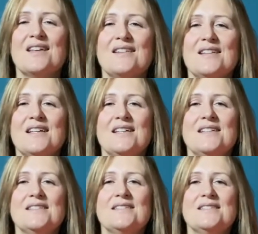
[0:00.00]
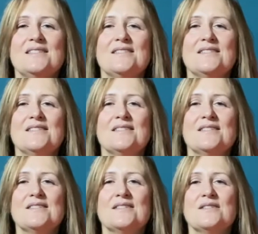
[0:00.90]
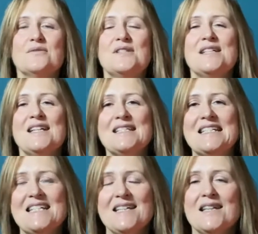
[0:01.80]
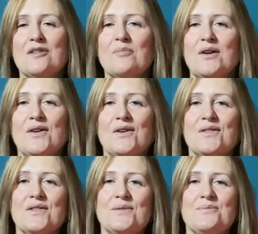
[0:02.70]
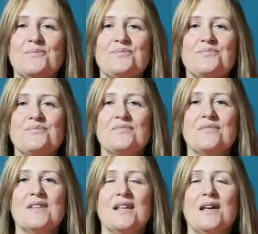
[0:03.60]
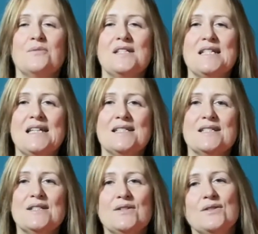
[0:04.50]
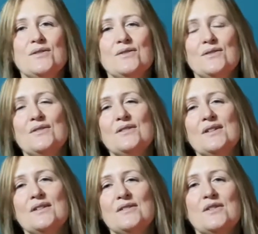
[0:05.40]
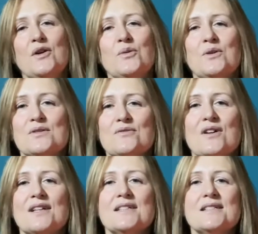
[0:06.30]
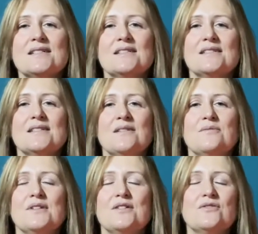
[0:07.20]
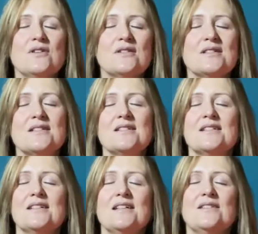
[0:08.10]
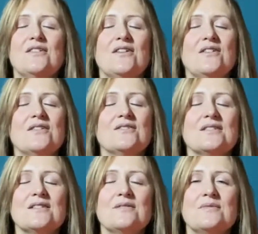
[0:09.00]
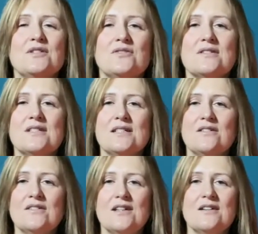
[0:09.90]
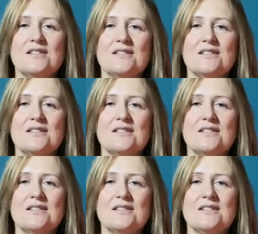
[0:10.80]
then we tend to take that path, and we tend to know what's right, and we trust in our heart, and we trust in our gut.